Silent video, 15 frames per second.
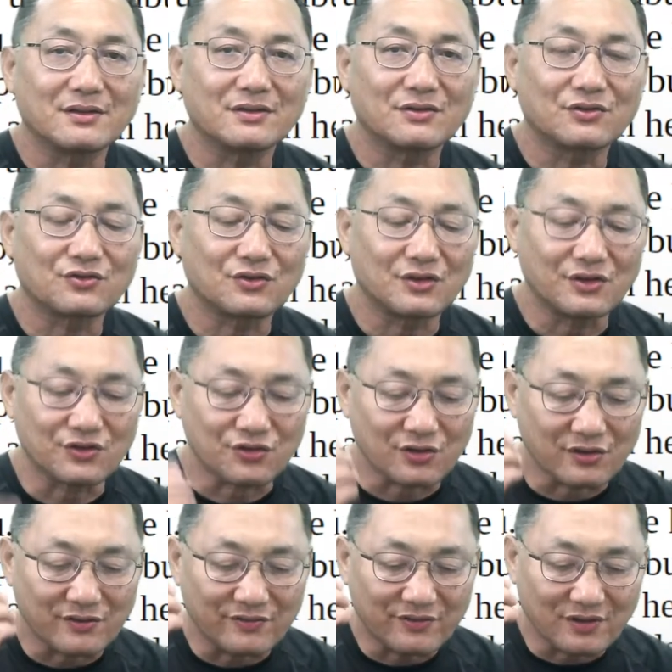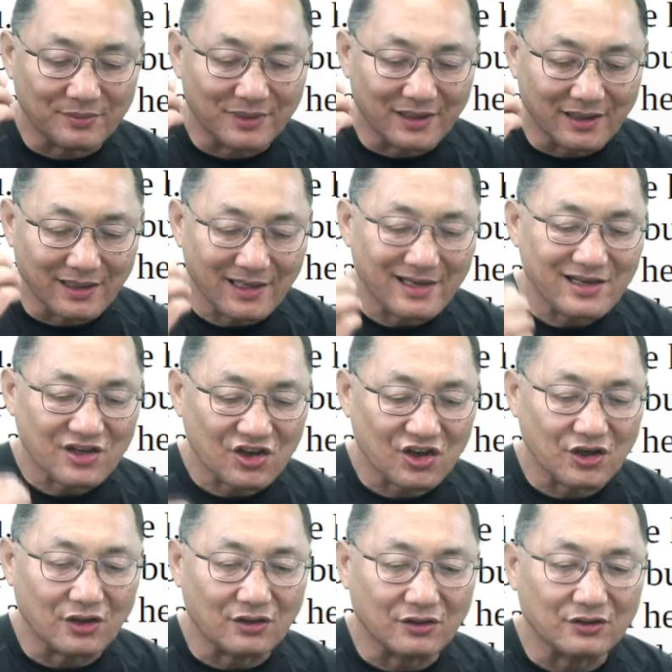She deserved to be
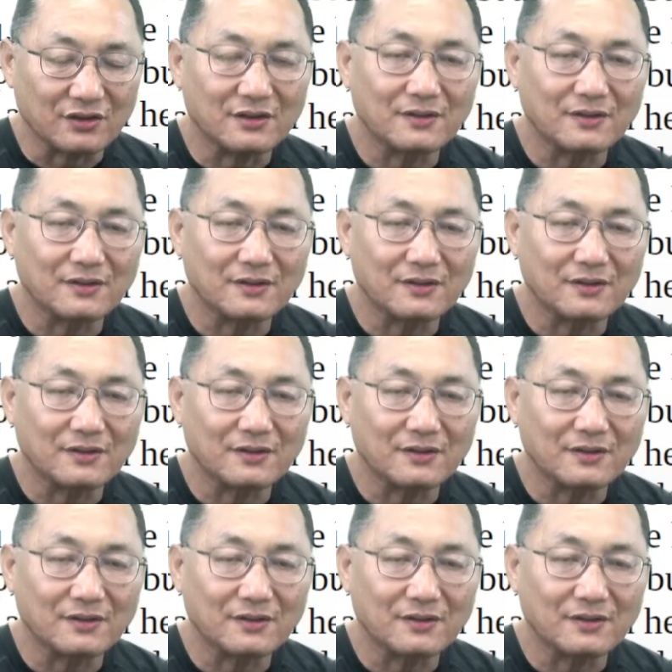killed.